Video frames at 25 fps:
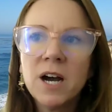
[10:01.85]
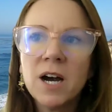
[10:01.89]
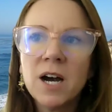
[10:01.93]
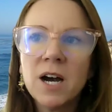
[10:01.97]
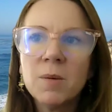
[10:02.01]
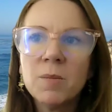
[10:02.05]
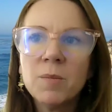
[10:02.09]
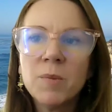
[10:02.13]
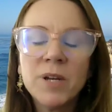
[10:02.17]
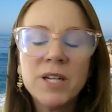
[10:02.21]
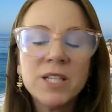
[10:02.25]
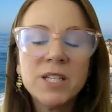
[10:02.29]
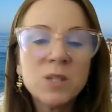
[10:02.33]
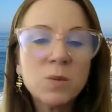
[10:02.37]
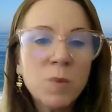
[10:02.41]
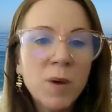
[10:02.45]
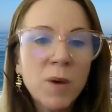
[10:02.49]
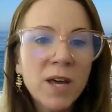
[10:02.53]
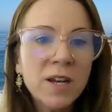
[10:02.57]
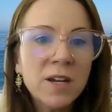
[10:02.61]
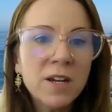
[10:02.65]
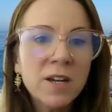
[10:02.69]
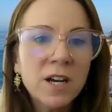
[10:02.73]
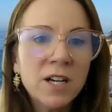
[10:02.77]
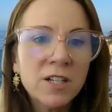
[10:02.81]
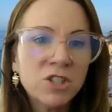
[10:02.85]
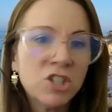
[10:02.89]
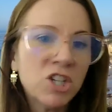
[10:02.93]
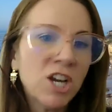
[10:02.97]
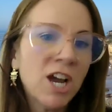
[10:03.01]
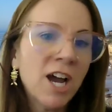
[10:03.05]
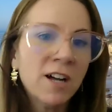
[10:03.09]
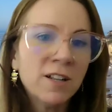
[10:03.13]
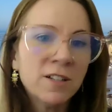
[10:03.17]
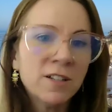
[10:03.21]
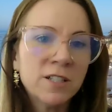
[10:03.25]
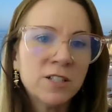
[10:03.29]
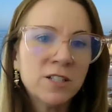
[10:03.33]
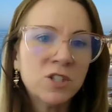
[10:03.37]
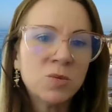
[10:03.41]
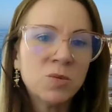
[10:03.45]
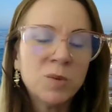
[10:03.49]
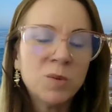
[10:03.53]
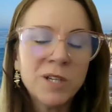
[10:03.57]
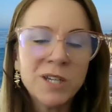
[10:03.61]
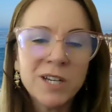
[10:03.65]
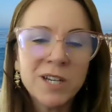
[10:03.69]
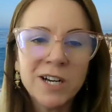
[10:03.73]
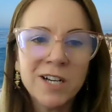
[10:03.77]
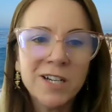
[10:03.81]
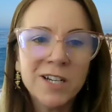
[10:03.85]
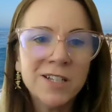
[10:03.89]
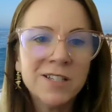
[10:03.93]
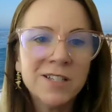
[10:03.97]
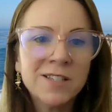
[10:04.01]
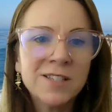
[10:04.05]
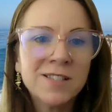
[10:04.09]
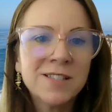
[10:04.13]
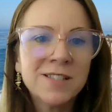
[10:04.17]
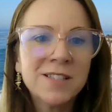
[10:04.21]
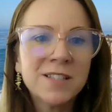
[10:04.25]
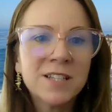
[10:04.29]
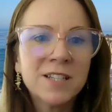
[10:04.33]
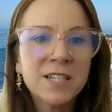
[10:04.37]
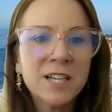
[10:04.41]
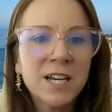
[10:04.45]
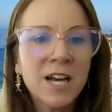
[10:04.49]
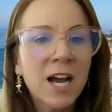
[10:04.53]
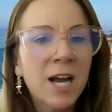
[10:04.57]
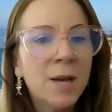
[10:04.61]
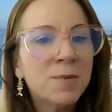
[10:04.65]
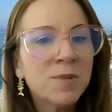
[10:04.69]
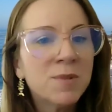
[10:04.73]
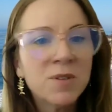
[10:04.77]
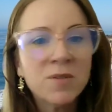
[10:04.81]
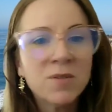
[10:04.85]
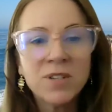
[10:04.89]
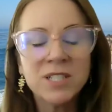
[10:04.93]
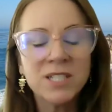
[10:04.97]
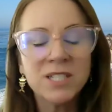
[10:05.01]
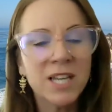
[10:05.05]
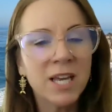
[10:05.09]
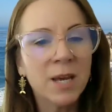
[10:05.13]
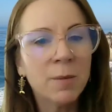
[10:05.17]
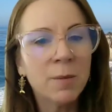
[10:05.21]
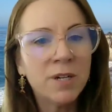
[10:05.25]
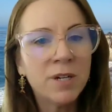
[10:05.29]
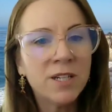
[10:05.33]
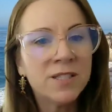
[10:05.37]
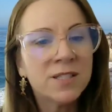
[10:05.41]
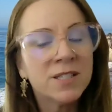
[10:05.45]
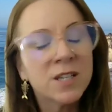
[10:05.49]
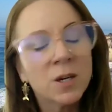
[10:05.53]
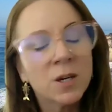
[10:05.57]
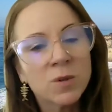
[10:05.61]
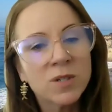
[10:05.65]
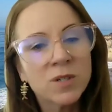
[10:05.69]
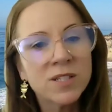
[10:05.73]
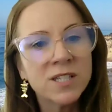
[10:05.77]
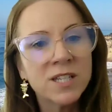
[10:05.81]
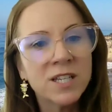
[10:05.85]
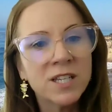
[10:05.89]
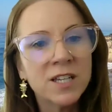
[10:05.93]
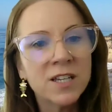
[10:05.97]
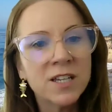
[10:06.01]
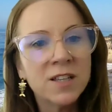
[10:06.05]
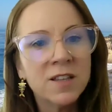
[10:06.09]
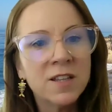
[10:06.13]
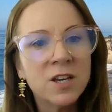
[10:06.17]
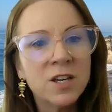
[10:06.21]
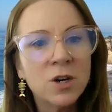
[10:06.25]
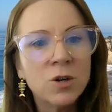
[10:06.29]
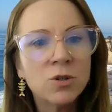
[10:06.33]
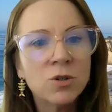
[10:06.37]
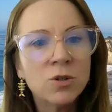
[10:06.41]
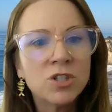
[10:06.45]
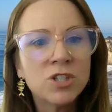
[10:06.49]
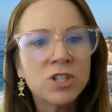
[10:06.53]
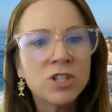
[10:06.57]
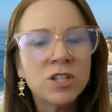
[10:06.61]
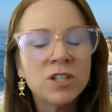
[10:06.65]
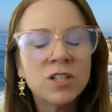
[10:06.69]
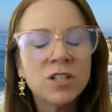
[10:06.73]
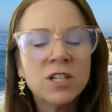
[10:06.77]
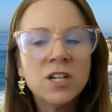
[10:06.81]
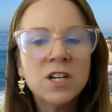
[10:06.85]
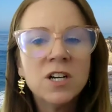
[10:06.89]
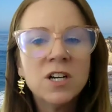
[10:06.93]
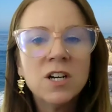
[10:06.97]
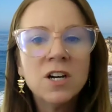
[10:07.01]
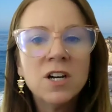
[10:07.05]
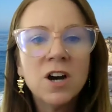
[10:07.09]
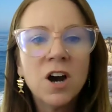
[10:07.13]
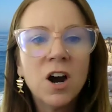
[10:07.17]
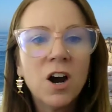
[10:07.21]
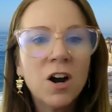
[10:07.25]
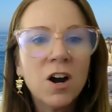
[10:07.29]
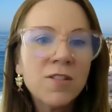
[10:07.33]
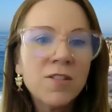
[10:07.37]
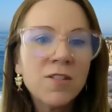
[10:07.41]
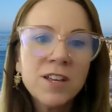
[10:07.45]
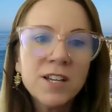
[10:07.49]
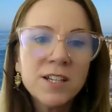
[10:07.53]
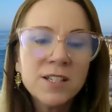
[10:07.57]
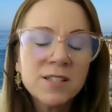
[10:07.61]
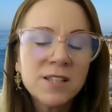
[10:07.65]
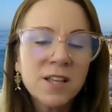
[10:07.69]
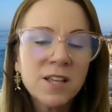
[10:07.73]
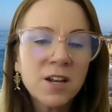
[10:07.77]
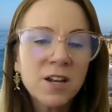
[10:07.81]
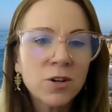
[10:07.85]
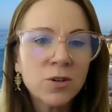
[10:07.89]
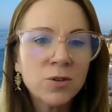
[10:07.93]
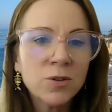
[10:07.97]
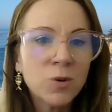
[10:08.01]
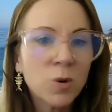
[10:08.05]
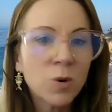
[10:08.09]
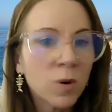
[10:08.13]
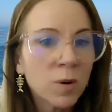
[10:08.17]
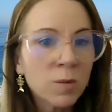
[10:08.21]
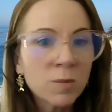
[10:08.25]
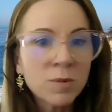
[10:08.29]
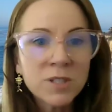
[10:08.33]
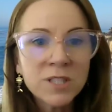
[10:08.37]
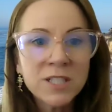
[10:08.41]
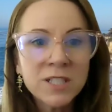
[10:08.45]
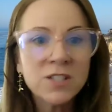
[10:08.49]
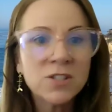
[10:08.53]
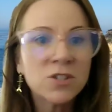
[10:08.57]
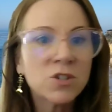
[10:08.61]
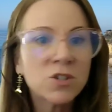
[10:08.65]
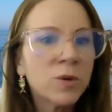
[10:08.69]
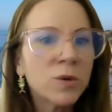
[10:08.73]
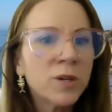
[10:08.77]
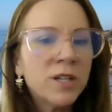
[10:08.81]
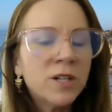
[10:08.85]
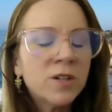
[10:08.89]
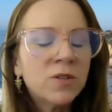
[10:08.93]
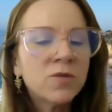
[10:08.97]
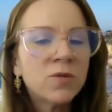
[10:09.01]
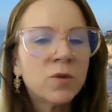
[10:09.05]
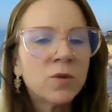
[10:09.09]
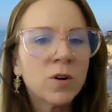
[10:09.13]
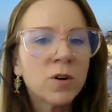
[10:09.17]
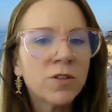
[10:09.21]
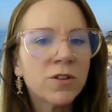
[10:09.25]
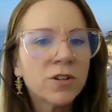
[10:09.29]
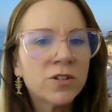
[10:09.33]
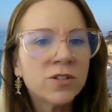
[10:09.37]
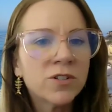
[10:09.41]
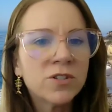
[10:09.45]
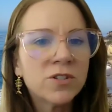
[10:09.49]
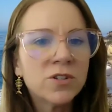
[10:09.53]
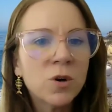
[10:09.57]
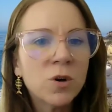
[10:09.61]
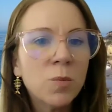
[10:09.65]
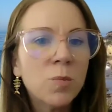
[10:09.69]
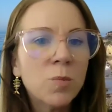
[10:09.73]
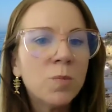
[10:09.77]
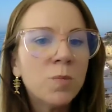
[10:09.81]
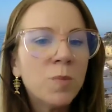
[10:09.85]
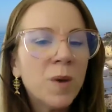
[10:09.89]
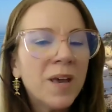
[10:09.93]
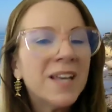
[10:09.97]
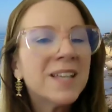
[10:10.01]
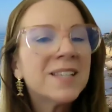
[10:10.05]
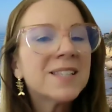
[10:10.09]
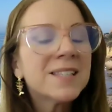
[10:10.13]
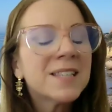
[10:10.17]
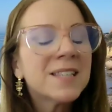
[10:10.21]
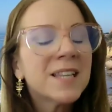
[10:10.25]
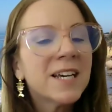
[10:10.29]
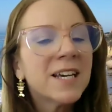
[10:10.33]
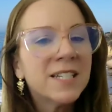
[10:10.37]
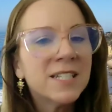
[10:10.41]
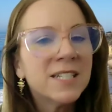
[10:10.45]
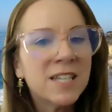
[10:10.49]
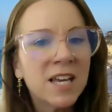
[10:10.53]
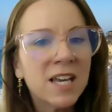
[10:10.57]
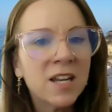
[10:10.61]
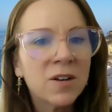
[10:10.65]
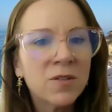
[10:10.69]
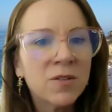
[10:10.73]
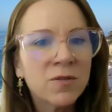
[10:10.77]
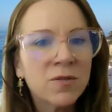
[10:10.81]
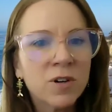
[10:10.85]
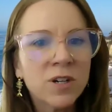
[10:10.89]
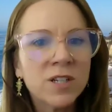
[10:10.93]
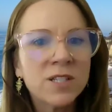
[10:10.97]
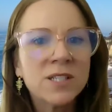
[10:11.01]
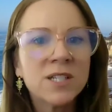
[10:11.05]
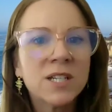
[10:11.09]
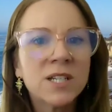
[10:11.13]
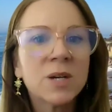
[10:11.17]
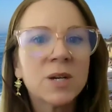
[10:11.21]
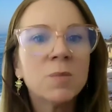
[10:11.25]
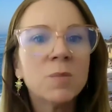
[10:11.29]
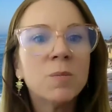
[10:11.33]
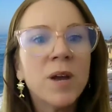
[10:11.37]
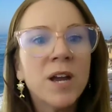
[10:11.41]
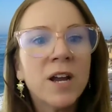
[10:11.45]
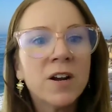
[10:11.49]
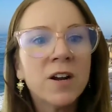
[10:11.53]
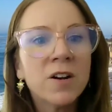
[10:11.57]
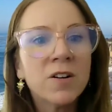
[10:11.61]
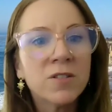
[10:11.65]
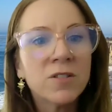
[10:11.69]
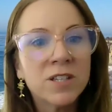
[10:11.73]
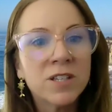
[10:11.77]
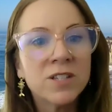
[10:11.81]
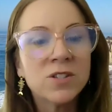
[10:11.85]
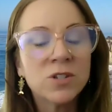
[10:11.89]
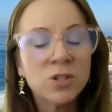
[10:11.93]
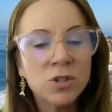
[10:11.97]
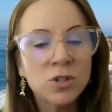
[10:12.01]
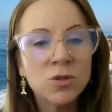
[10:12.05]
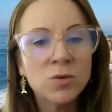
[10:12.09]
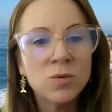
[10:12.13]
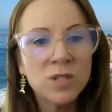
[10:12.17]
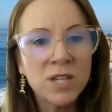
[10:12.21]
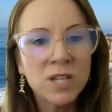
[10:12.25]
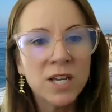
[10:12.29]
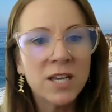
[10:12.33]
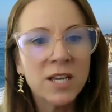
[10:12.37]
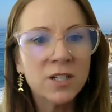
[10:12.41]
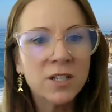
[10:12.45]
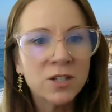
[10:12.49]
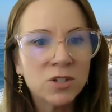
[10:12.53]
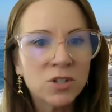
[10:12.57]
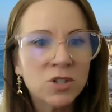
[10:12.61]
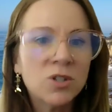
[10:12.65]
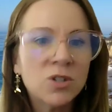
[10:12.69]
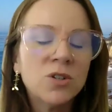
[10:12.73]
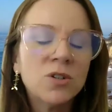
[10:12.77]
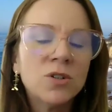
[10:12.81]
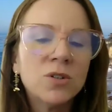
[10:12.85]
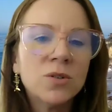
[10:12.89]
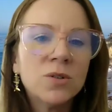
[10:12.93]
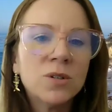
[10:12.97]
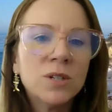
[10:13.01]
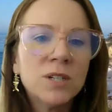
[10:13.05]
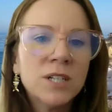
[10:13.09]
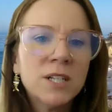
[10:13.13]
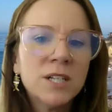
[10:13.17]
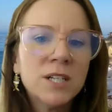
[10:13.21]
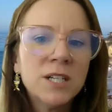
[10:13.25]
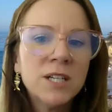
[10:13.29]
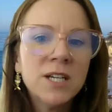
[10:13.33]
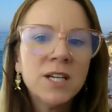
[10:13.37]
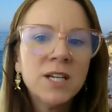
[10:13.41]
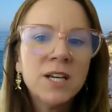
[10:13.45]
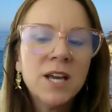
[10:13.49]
But it's been a challenge because the types of contaminants that we're seeing in the ocean aren't things that are normally screened for. There's no baseline data for us to compare this new data to.